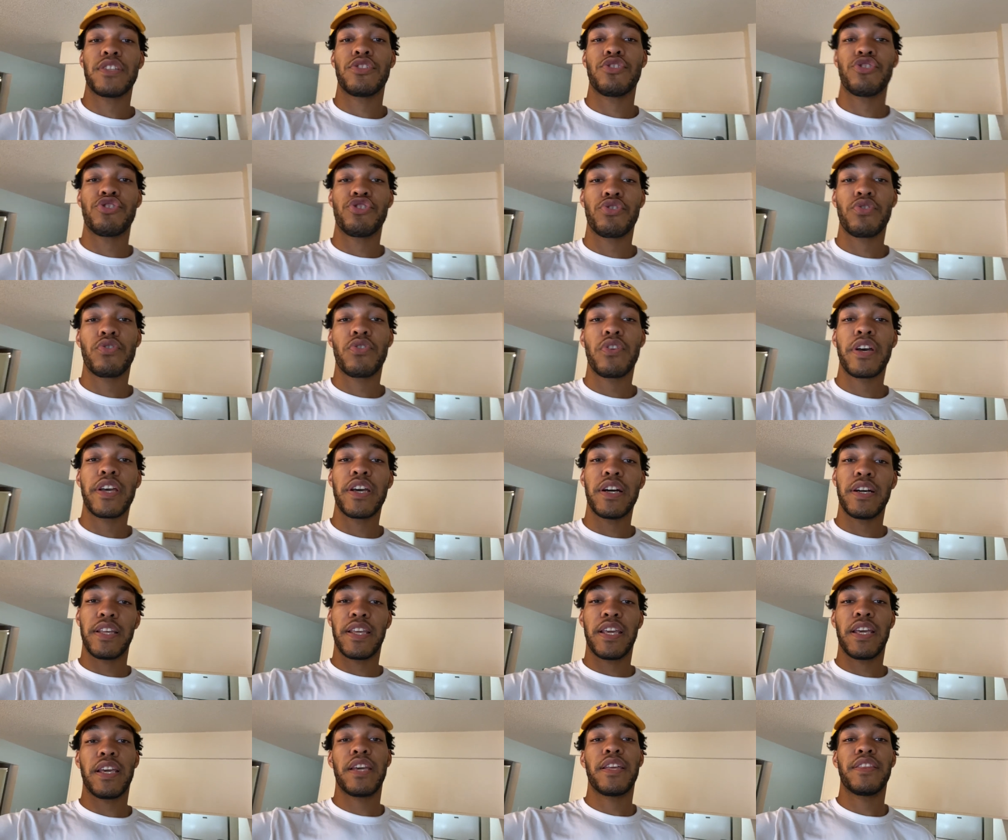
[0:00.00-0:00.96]
enjoy.
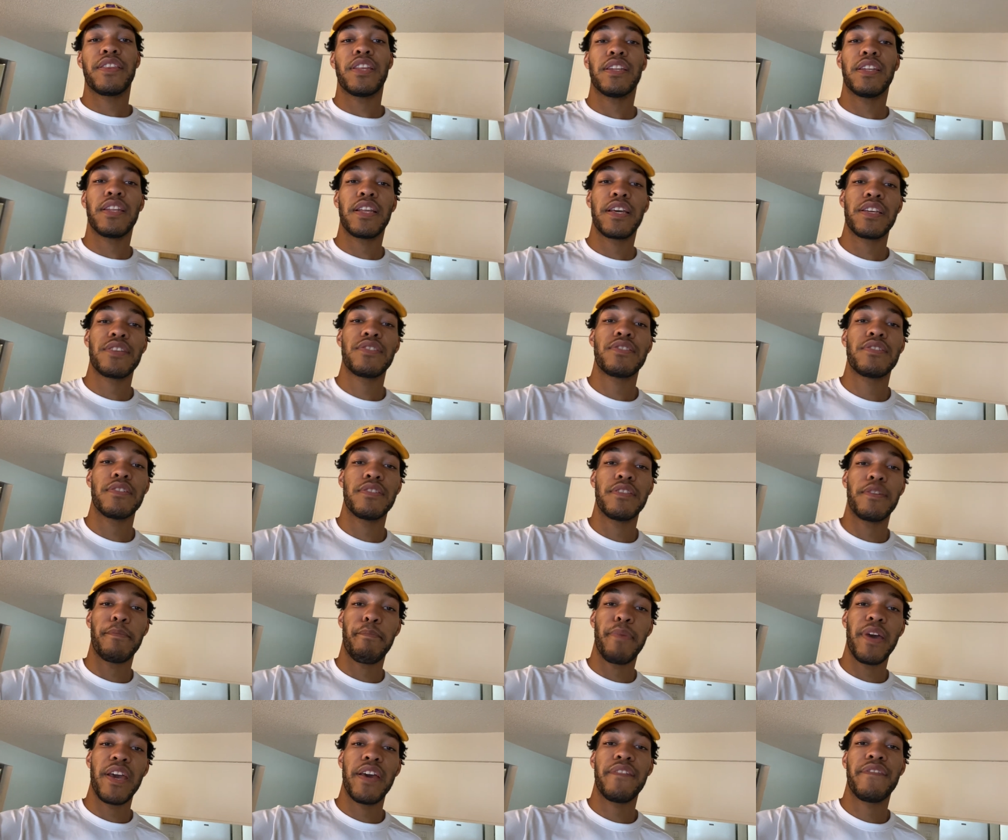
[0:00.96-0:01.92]
Again, the links to the
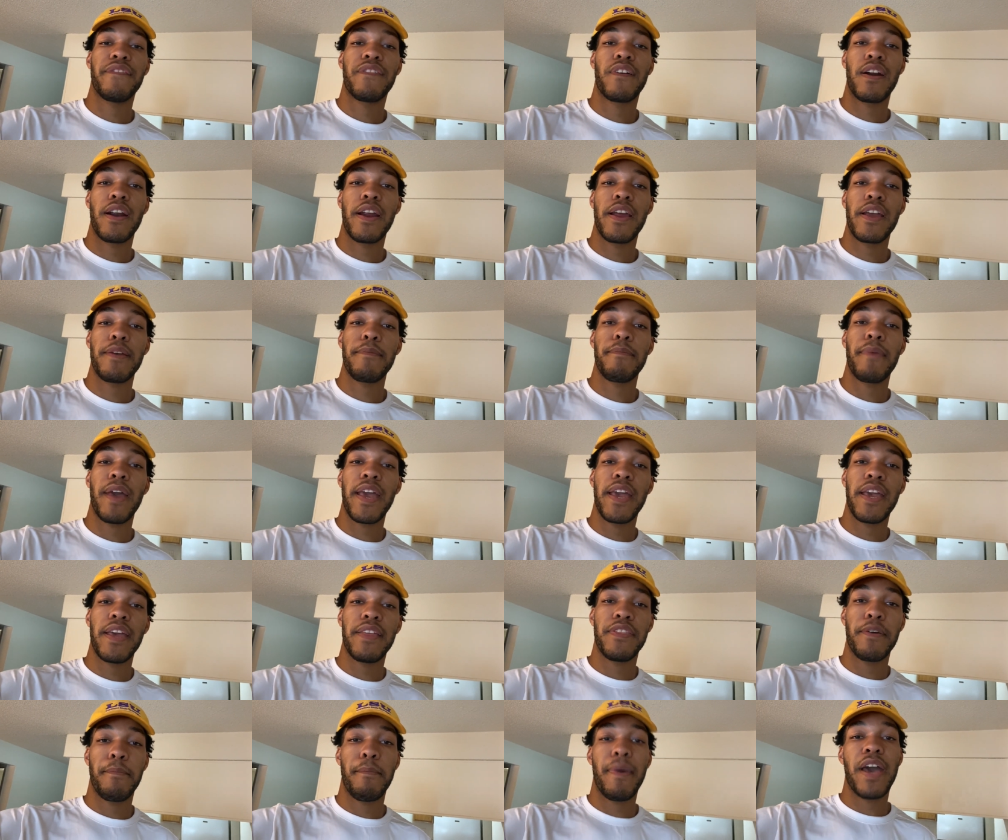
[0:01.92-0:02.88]
bed frame
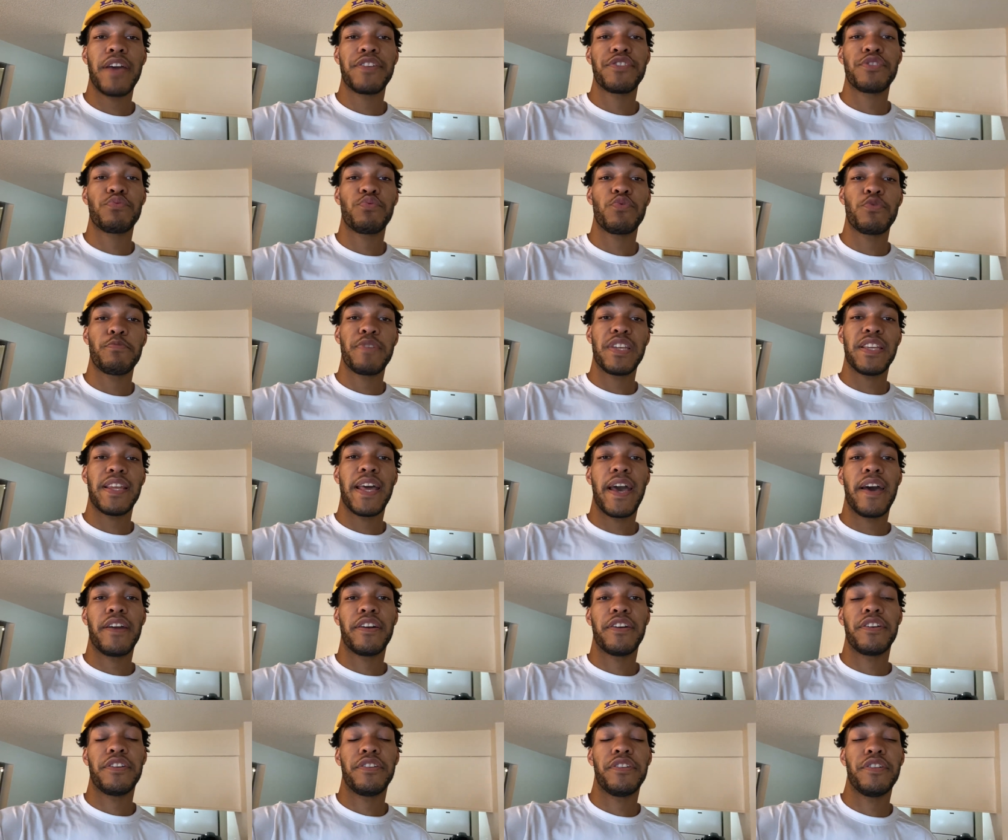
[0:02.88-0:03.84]
and the mattress will be
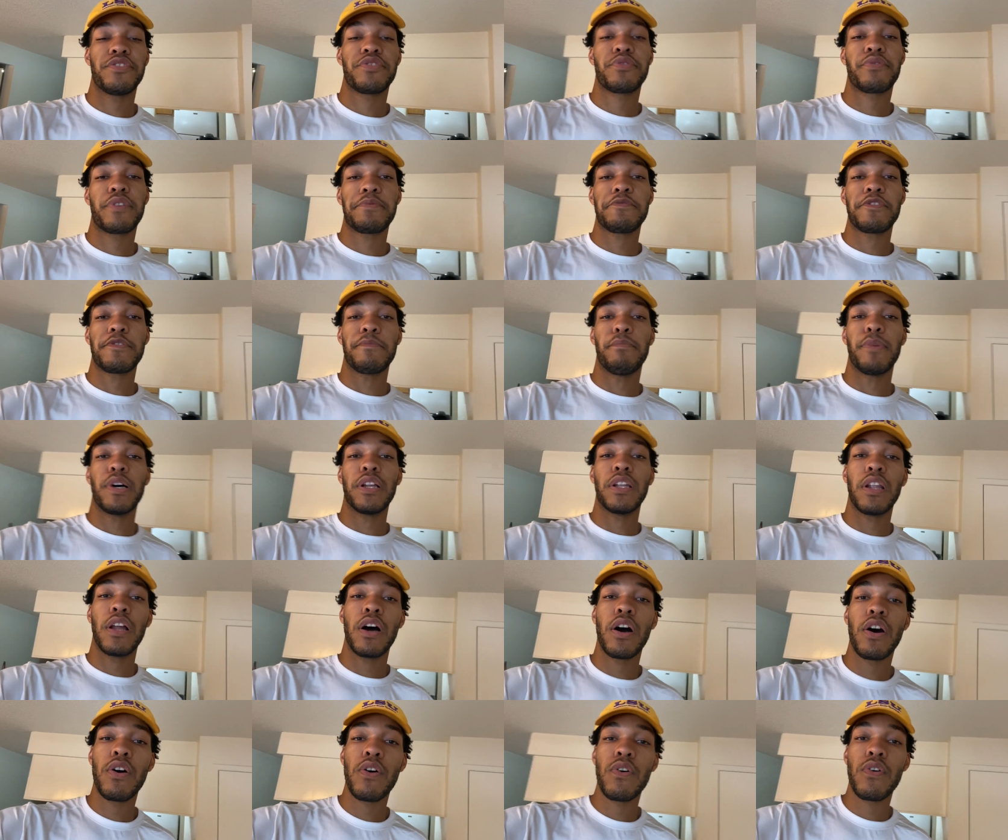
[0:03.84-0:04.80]
down in the description
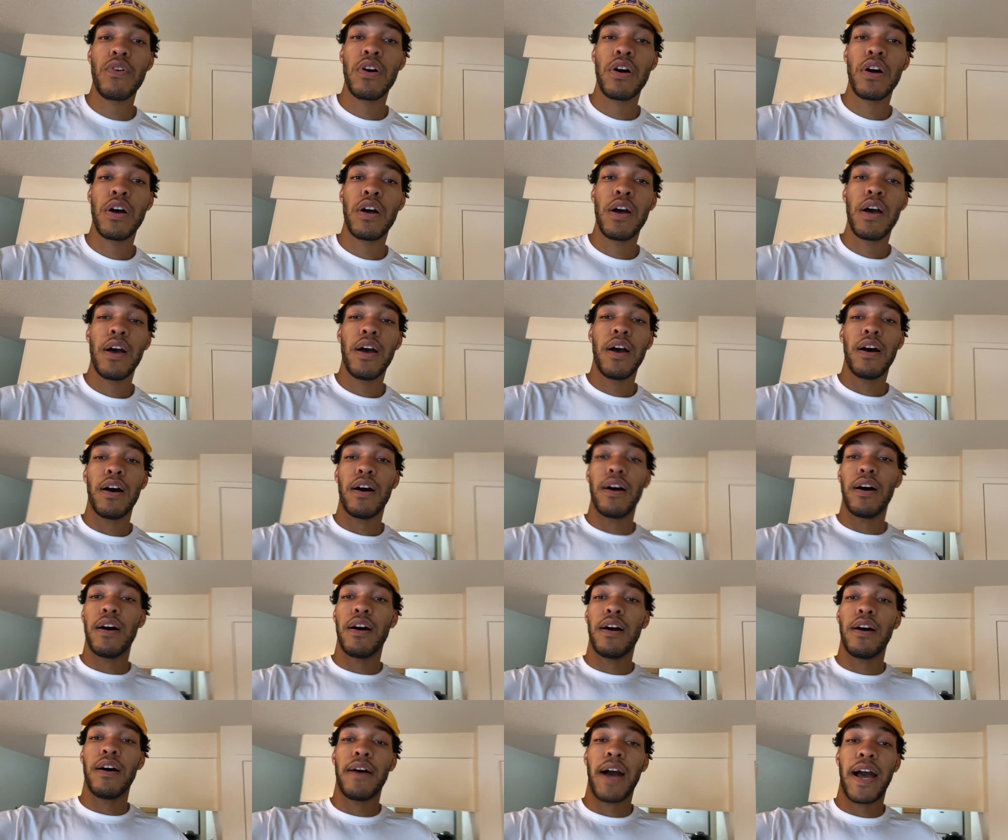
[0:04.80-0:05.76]
below.
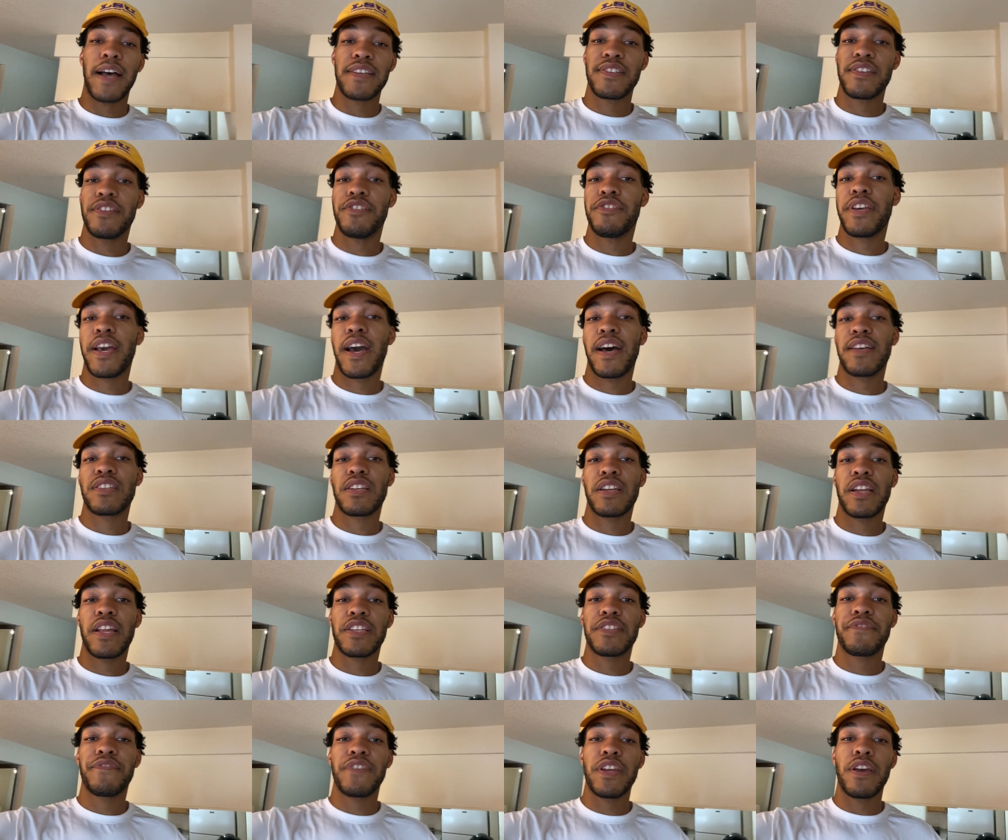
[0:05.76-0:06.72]
Uh, I see you guys in the
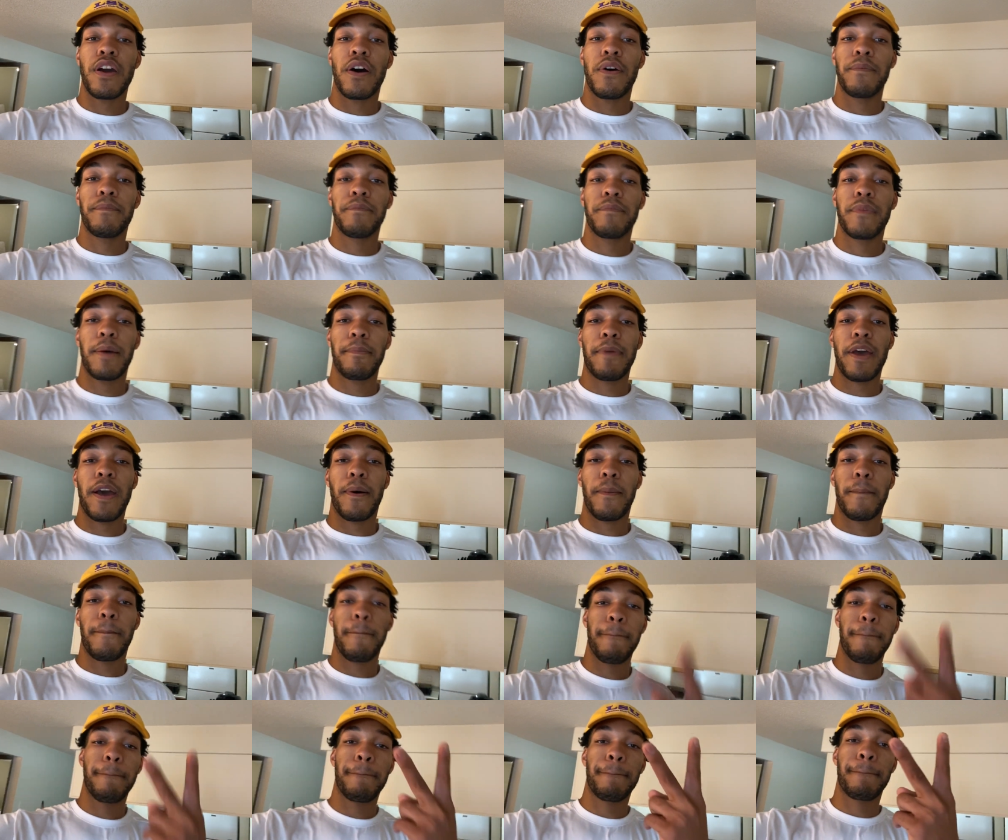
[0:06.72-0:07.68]
next video. I'm
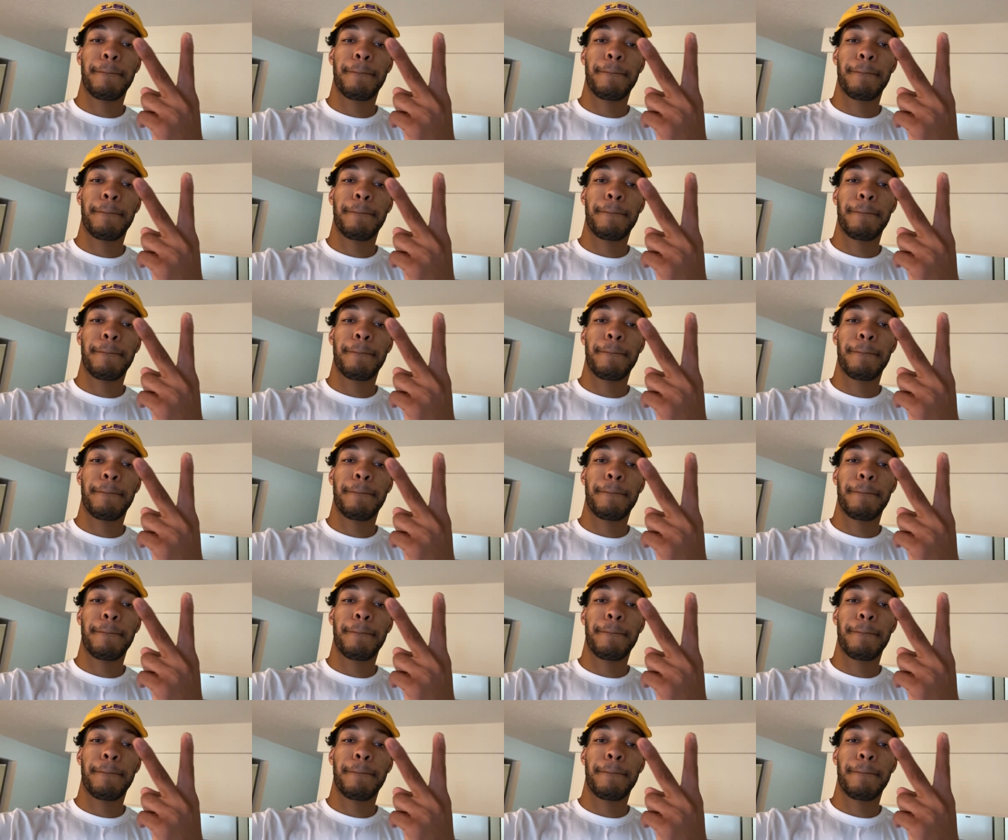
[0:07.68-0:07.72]
out.